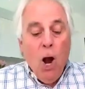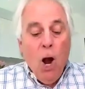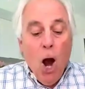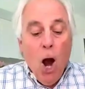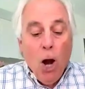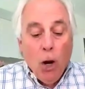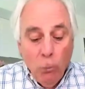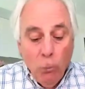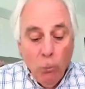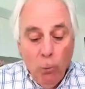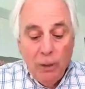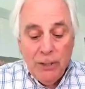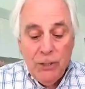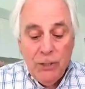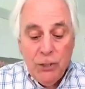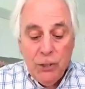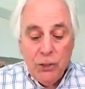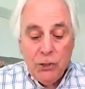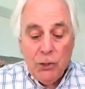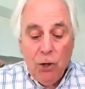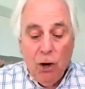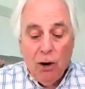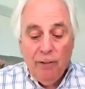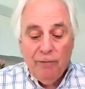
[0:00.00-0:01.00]
our once
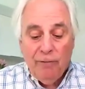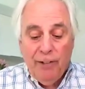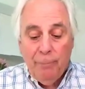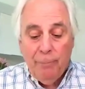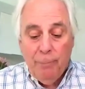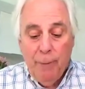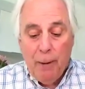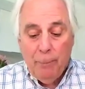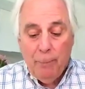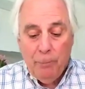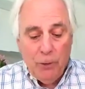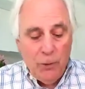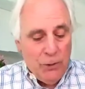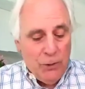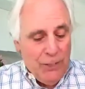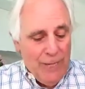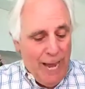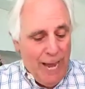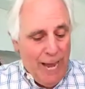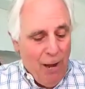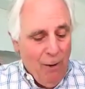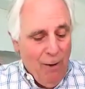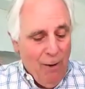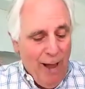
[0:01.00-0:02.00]
starving members
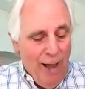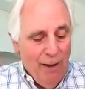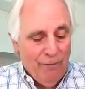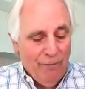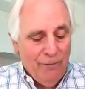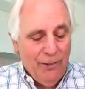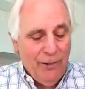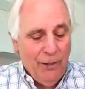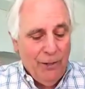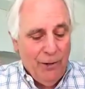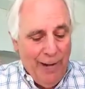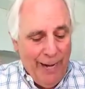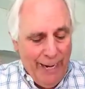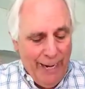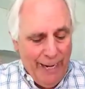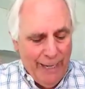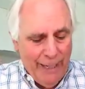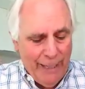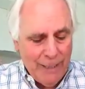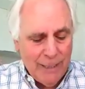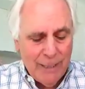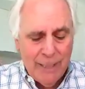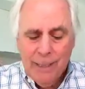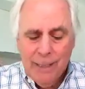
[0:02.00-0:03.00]
now have in their
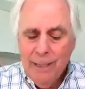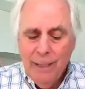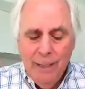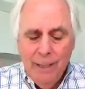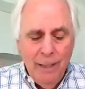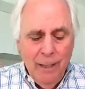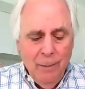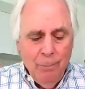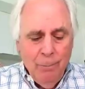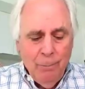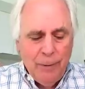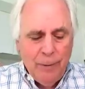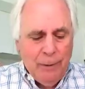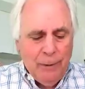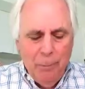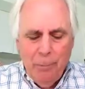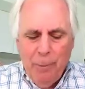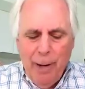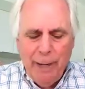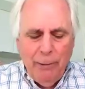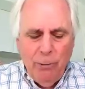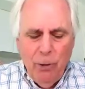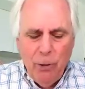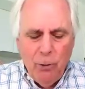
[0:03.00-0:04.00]
hands. But the
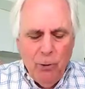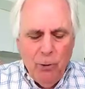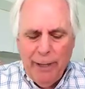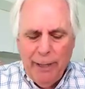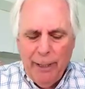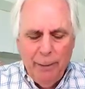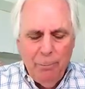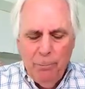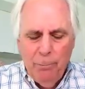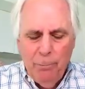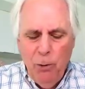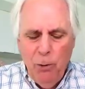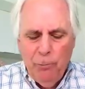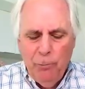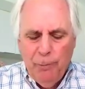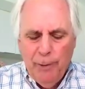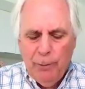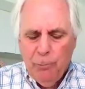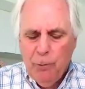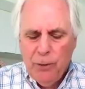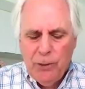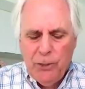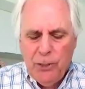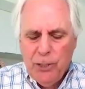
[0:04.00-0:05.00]
microcredit
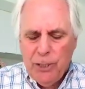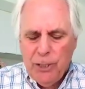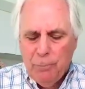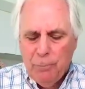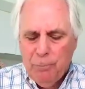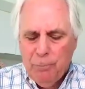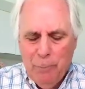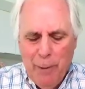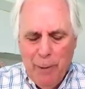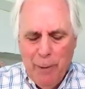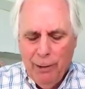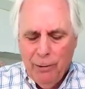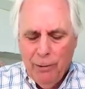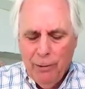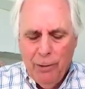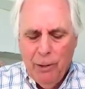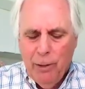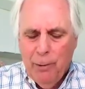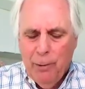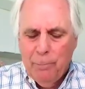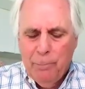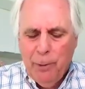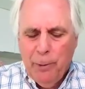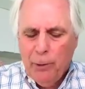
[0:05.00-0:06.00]
movement, which is
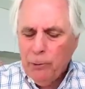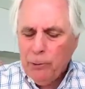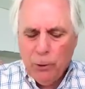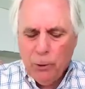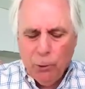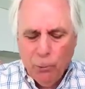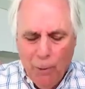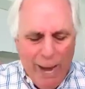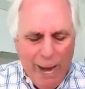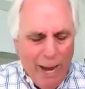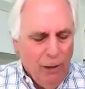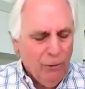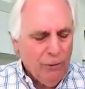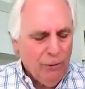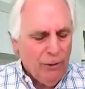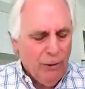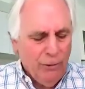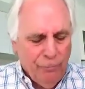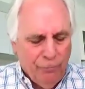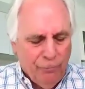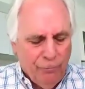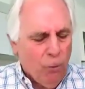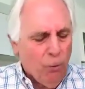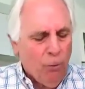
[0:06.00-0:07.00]
built around
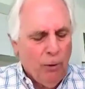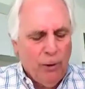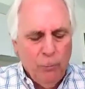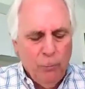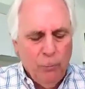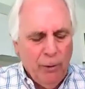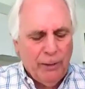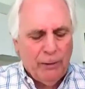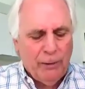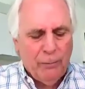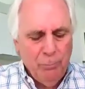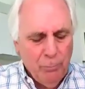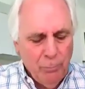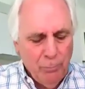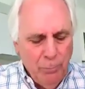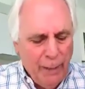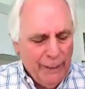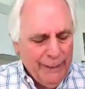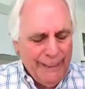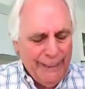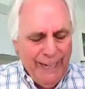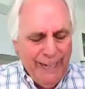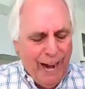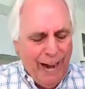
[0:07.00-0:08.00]
and for and with
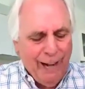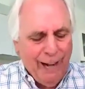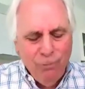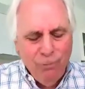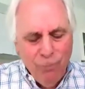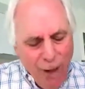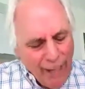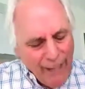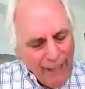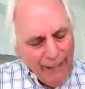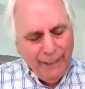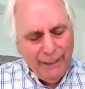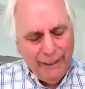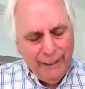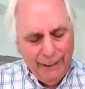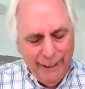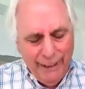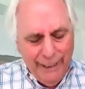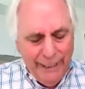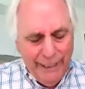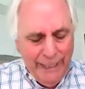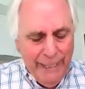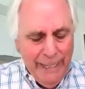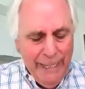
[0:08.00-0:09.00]
money,
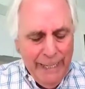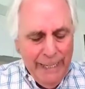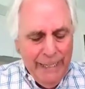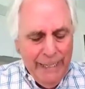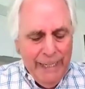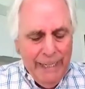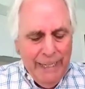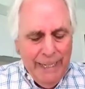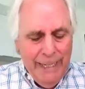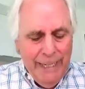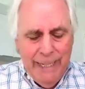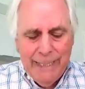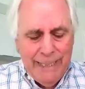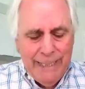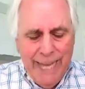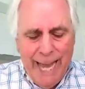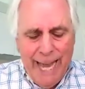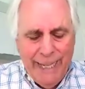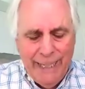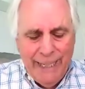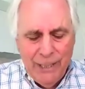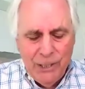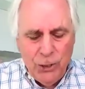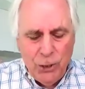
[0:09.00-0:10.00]
ironically, is
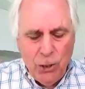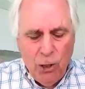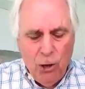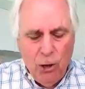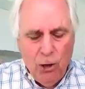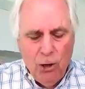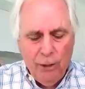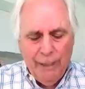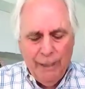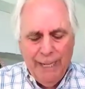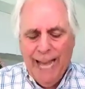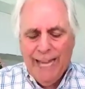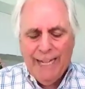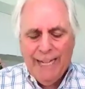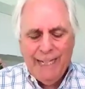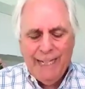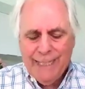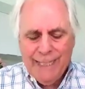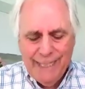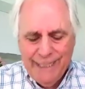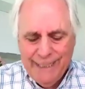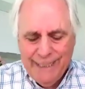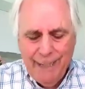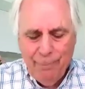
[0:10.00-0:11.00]
at its heart, at
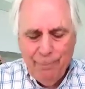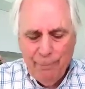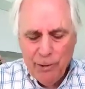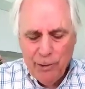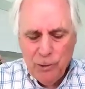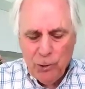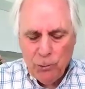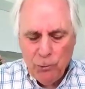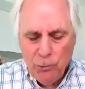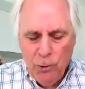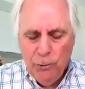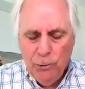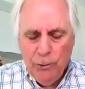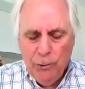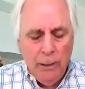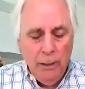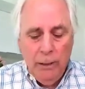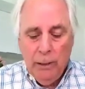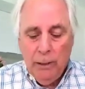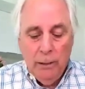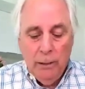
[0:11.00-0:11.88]
its deepest root,